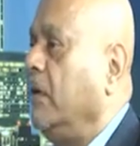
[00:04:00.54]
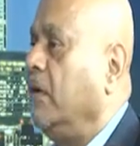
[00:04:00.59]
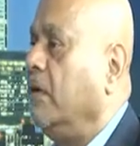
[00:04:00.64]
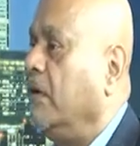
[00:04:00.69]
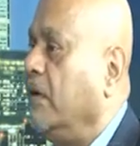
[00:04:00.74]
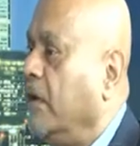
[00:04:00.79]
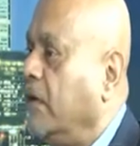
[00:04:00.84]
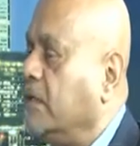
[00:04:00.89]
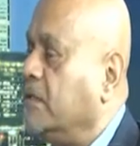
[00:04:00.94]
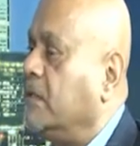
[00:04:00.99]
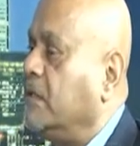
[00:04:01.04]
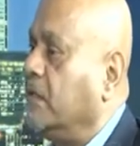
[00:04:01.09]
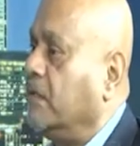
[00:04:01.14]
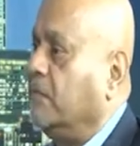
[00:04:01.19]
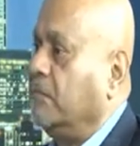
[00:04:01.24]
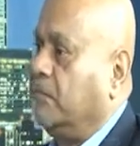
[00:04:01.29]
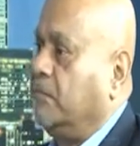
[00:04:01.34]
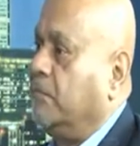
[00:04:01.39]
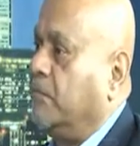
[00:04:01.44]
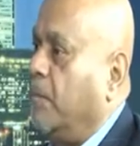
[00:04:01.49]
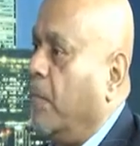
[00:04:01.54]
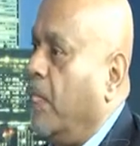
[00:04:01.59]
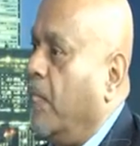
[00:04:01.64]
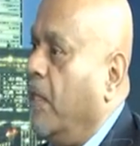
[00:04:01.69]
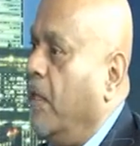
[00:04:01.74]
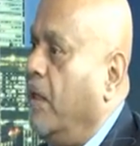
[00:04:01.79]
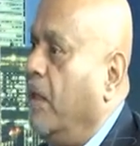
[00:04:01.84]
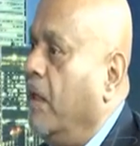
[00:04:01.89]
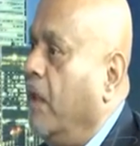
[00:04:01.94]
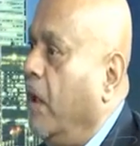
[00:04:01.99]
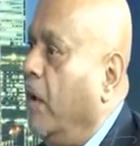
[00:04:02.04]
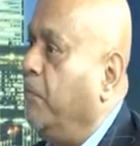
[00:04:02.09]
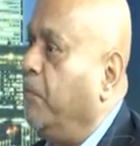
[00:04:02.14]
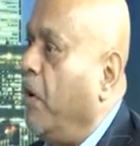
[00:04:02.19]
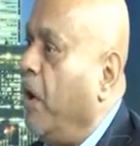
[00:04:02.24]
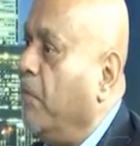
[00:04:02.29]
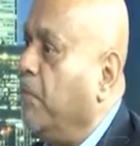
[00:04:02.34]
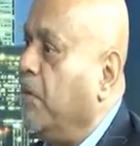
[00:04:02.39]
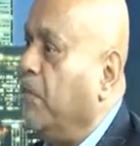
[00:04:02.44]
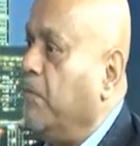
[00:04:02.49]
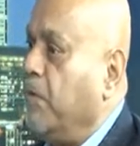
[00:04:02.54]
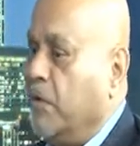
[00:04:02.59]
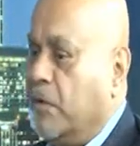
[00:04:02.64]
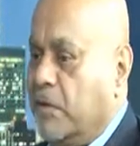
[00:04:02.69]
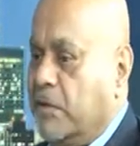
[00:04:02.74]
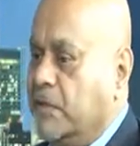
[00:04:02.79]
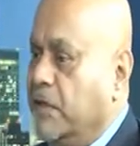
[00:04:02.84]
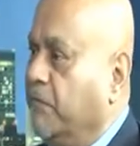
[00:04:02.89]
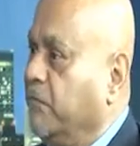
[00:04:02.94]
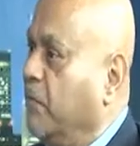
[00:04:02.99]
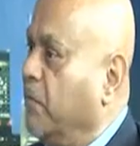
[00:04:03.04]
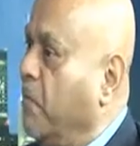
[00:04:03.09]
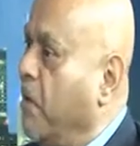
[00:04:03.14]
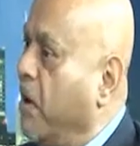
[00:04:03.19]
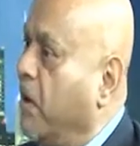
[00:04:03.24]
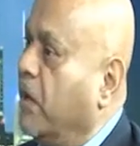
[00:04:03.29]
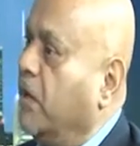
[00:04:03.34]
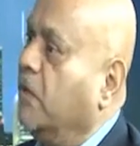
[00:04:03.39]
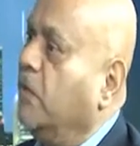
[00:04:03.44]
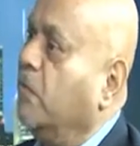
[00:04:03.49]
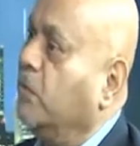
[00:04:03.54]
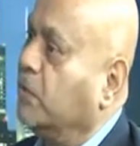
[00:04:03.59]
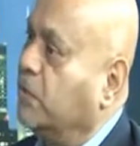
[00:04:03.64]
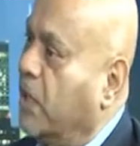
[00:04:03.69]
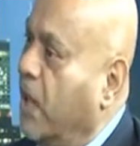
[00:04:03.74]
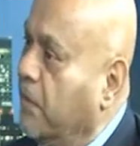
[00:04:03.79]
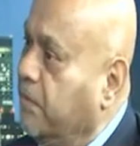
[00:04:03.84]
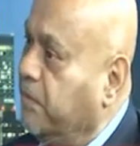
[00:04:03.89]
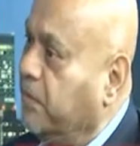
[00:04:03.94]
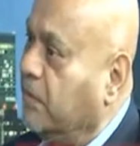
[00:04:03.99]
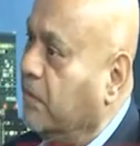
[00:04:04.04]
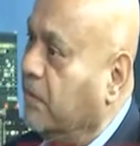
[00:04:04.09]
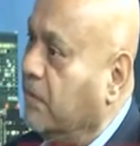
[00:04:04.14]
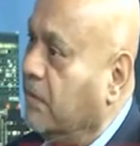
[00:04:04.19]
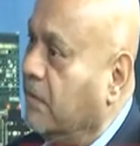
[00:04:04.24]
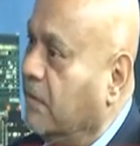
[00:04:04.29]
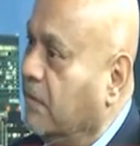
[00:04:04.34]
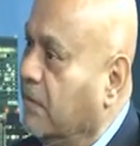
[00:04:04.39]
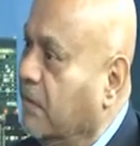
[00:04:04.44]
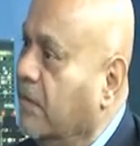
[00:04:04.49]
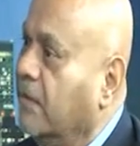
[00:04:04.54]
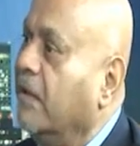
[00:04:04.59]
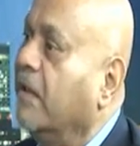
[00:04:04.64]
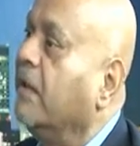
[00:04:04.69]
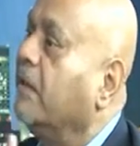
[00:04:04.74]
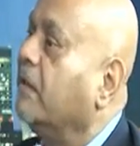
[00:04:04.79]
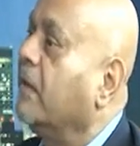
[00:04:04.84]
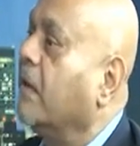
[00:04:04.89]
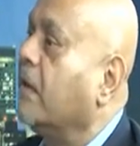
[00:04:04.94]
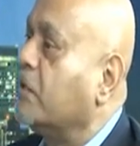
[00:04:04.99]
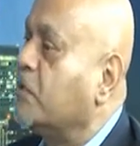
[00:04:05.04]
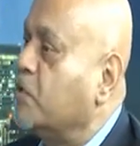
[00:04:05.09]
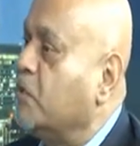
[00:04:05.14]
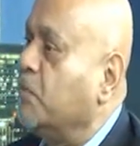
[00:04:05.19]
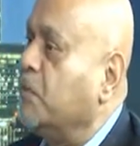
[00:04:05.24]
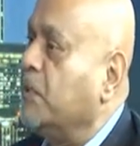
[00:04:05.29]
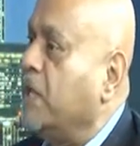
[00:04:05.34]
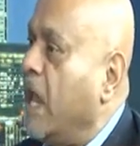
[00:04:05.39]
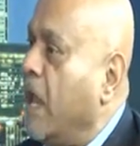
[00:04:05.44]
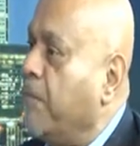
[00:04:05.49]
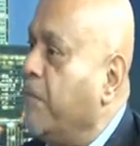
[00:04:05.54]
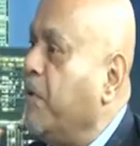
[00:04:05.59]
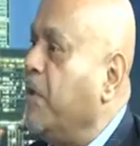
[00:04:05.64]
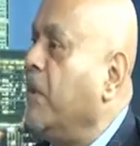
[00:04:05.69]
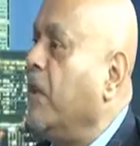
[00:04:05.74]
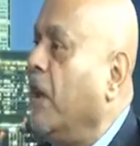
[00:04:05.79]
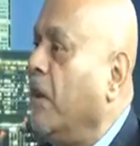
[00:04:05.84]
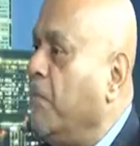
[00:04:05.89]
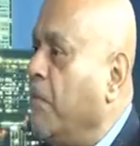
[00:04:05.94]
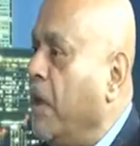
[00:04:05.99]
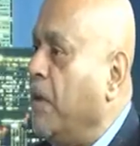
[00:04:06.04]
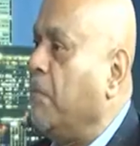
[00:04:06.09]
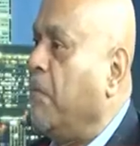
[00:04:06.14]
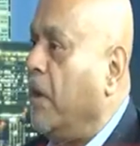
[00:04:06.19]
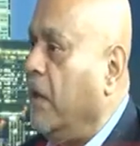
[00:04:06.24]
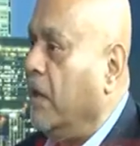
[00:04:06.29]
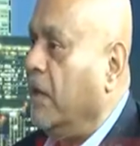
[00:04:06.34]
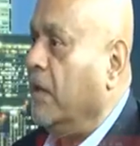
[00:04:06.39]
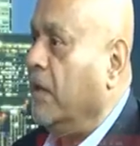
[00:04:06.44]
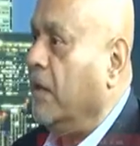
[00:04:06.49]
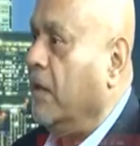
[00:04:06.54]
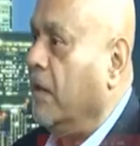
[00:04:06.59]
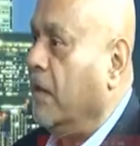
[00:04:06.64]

creates a problem, because if the market goes up, the customer is happy and he'll make money.